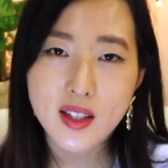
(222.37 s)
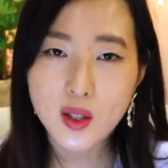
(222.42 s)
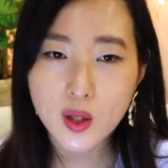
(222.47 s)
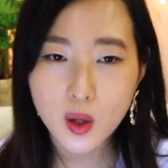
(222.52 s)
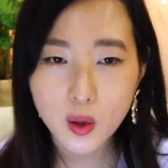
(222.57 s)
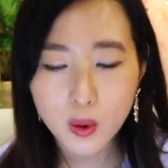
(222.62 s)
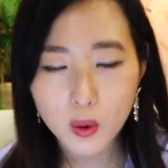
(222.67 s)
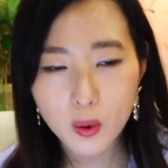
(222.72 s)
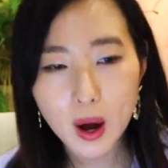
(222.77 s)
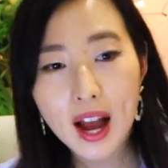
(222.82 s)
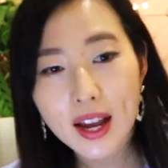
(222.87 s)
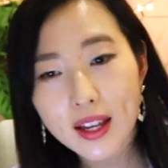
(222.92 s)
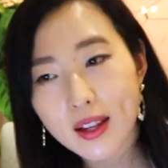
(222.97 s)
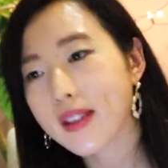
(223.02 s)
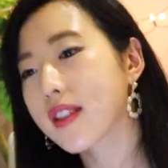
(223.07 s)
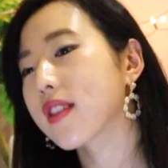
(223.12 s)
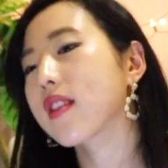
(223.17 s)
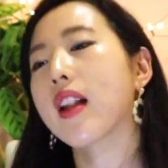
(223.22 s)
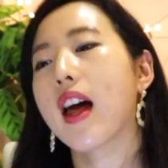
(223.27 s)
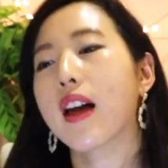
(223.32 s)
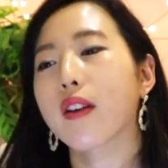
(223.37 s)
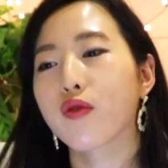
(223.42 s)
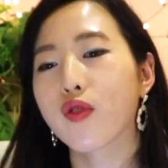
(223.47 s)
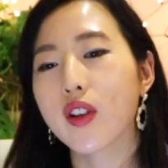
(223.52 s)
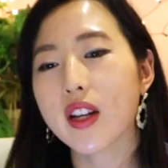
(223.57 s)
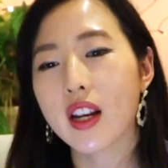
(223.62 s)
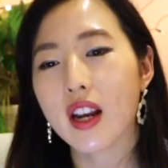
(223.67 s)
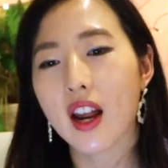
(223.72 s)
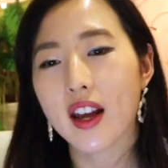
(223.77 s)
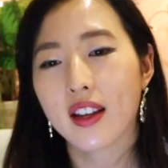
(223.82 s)
So I used to like
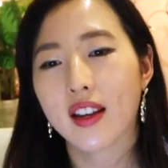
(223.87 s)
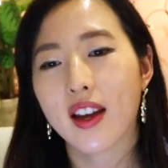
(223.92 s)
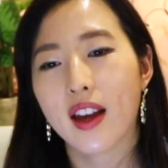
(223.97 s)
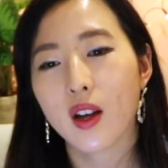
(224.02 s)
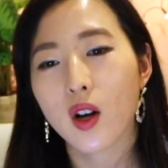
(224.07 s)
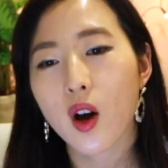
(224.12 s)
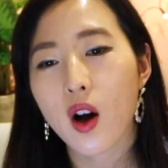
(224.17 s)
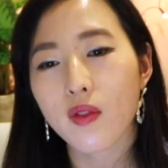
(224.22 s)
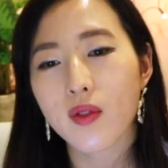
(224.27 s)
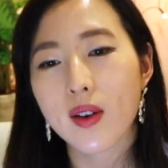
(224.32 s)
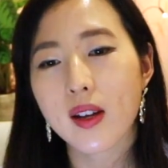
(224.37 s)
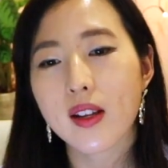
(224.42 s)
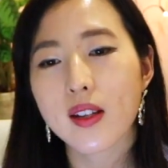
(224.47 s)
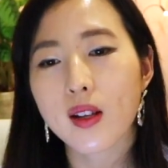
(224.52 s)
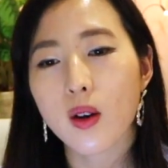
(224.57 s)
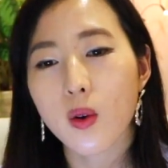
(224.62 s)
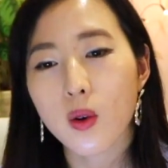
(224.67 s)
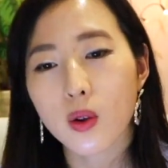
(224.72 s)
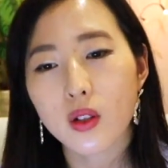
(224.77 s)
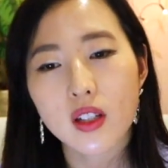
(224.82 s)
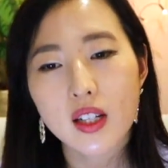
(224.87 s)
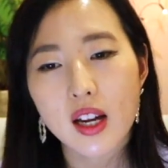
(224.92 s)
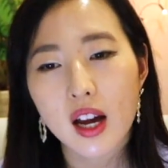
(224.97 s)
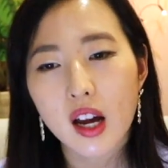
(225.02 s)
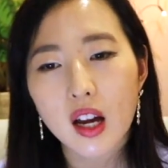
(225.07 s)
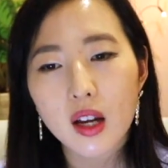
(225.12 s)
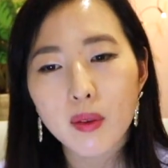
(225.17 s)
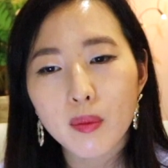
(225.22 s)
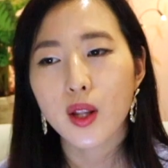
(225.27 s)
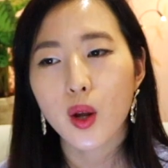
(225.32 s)
really like getting coffees all the
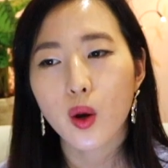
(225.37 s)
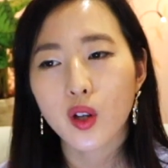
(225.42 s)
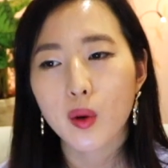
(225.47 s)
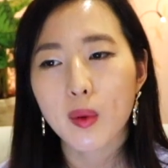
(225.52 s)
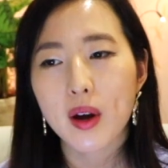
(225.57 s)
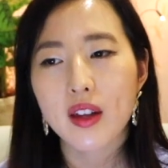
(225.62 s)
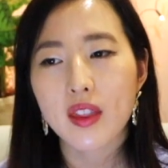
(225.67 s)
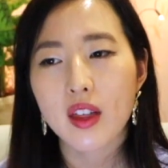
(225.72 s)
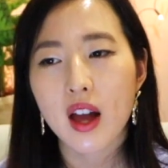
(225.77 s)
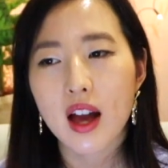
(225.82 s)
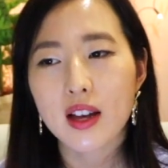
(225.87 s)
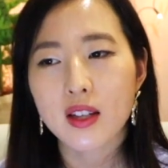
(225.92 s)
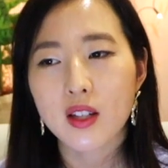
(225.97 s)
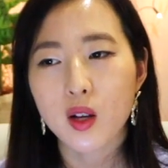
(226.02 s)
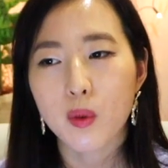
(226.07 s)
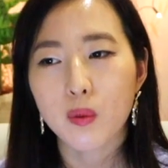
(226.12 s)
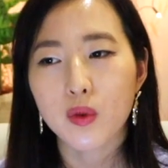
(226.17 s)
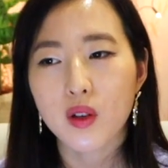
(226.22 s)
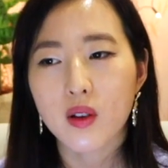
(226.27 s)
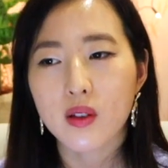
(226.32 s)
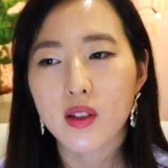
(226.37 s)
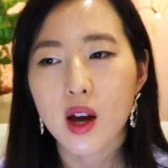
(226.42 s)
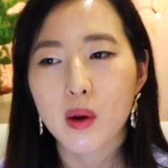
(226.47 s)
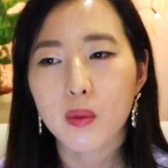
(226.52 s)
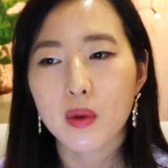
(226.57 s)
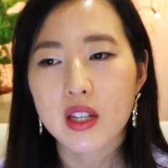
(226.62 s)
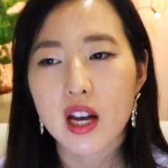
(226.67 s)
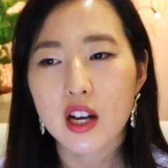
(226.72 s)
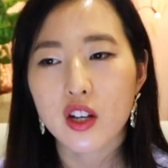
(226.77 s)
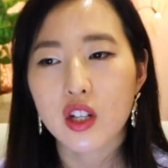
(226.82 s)
time. The only way that I stopped doing that
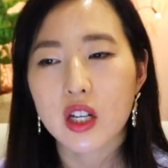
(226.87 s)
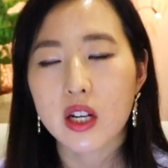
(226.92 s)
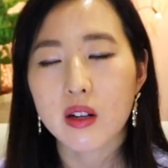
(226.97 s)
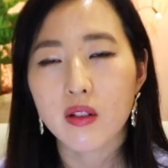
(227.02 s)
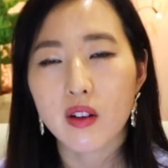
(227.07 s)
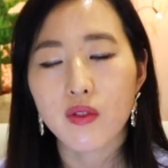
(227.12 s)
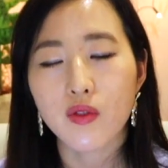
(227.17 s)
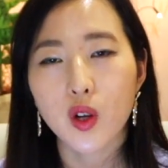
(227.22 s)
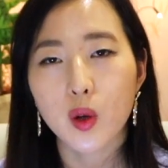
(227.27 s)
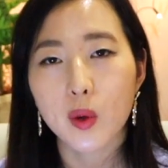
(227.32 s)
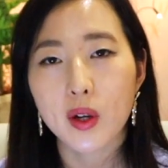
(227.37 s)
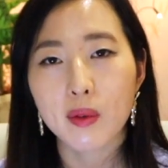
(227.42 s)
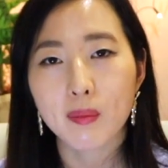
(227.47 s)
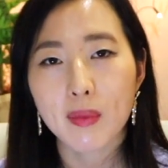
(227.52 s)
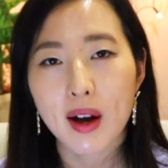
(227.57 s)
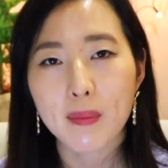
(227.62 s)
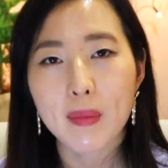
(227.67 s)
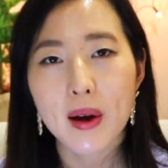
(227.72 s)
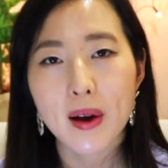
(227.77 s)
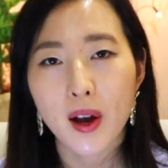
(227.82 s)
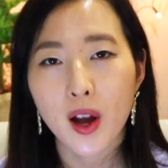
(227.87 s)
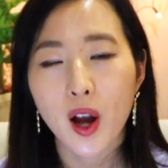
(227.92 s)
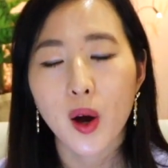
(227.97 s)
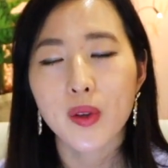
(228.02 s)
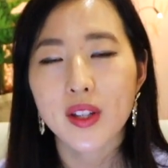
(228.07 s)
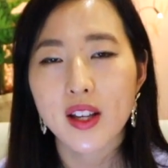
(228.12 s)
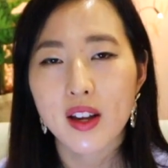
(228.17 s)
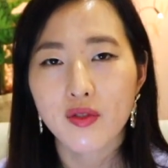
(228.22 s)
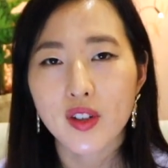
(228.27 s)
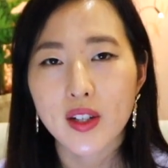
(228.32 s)
was actually reviewing my bank
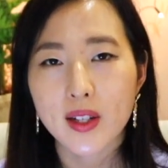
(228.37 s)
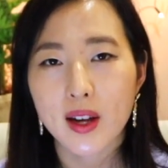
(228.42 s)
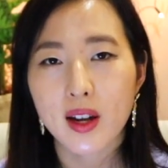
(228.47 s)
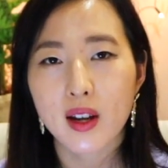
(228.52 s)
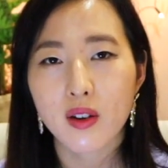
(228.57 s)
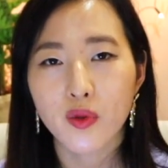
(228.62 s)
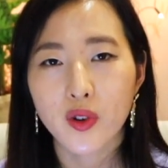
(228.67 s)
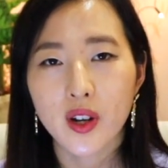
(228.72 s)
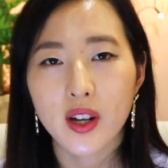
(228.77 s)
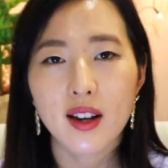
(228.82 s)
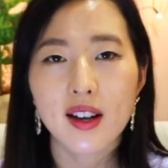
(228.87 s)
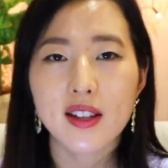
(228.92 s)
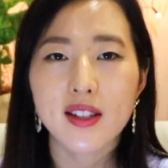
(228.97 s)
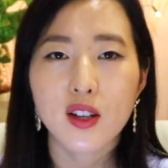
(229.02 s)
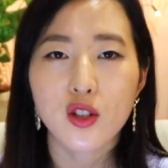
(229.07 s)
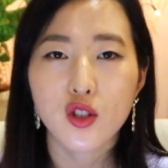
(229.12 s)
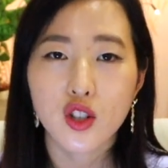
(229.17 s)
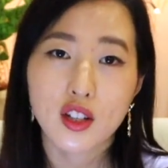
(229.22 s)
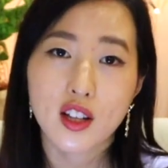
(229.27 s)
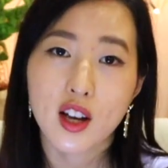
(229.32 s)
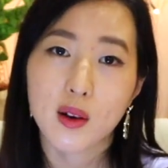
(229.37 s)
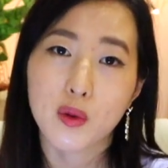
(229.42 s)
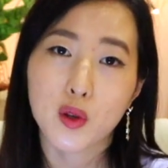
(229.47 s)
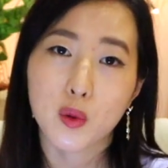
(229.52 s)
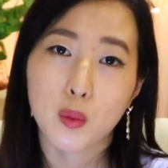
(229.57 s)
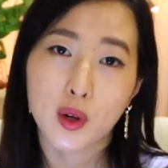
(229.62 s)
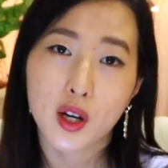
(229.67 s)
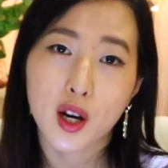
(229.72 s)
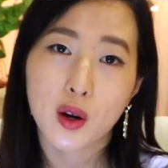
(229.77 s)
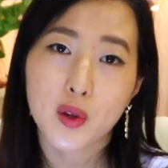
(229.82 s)
accounts every day and realizing just how
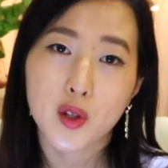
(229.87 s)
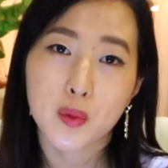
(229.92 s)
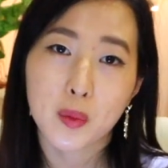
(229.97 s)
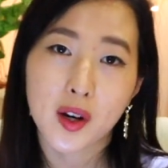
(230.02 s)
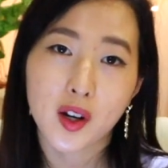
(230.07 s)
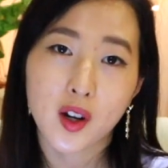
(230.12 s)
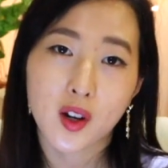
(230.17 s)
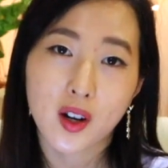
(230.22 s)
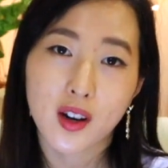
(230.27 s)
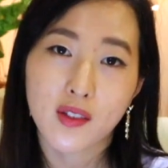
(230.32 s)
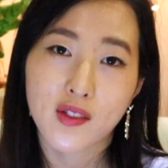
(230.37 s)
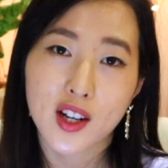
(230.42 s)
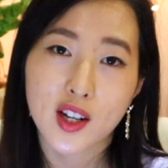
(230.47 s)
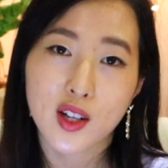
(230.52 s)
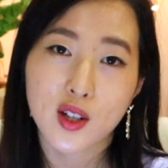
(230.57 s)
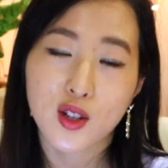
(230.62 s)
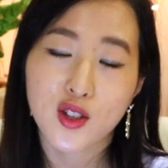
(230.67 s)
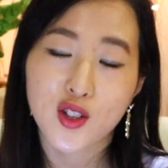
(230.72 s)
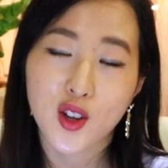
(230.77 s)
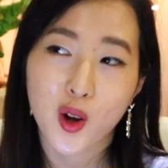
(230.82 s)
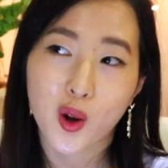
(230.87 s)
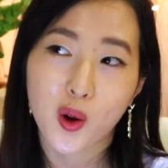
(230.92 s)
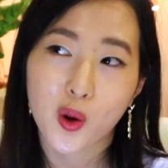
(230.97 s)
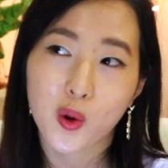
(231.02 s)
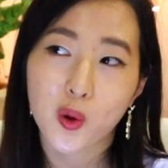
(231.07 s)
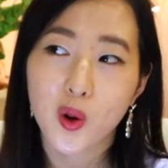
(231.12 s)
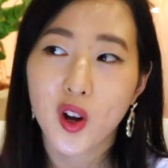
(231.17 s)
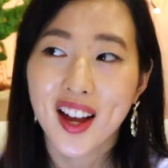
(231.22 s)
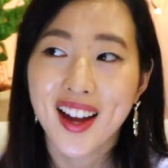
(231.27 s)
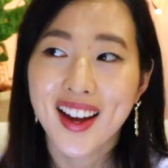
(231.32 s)
much money I was spending on coffee.
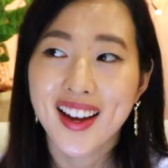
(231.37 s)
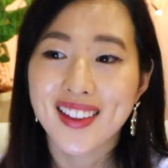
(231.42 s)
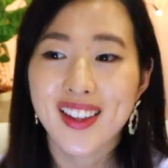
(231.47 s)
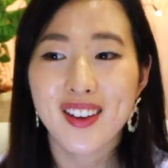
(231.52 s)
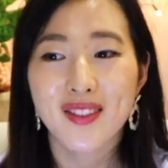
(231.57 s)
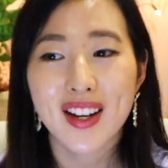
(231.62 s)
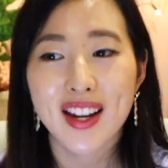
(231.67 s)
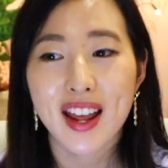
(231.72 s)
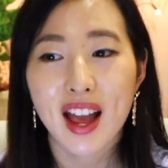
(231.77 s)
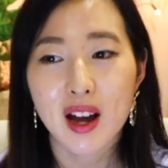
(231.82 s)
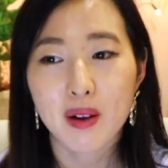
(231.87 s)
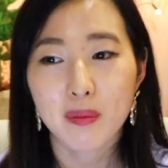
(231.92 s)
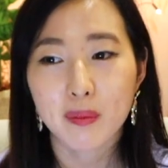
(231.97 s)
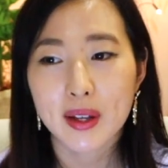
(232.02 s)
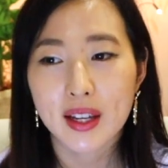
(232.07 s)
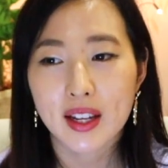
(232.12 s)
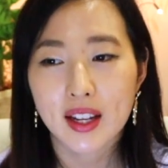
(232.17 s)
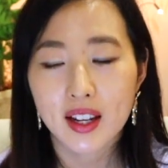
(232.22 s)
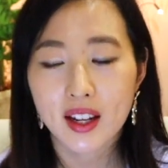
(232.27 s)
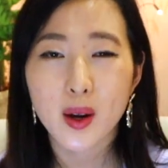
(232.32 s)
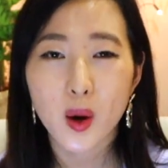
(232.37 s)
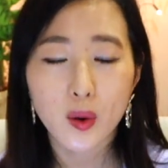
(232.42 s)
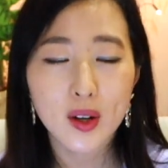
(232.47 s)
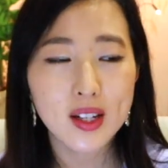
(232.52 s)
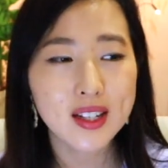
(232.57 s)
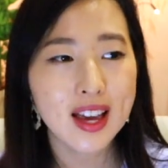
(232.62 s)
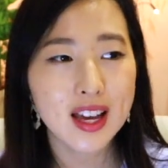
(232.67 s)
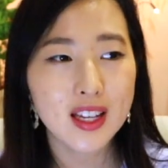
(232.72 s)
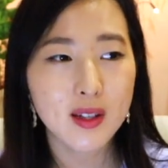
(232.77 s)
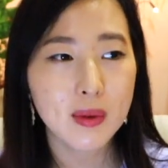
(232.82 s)
So that really helped me. It only
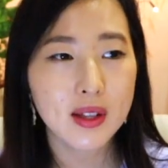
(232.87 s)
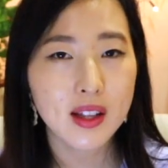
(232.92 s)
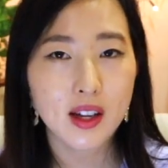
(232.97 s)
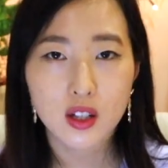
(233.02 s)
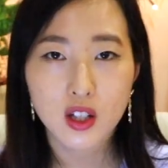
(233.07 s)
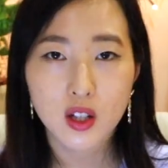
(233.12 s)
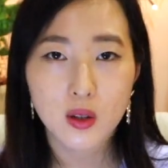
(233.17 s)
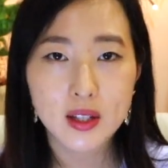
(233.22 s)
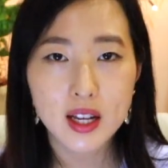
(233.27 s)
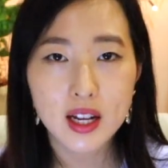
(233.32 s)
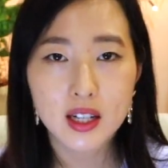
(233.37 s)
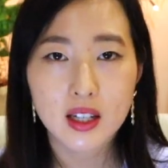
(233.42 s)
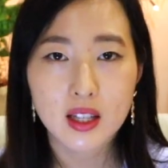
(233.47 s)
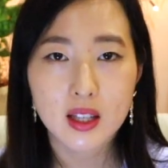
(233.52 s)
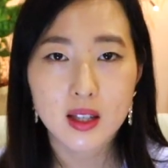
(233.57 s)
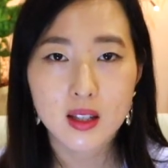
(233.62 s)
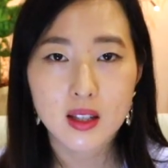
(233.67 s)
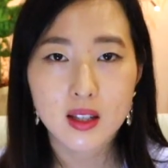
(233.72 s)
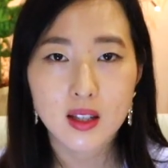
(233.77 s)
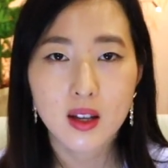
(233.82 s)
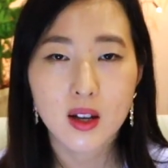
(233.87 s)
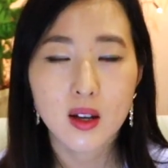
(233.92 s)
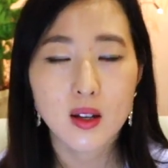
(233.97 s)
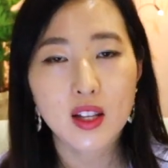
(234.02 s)
takes me like 2 seconds.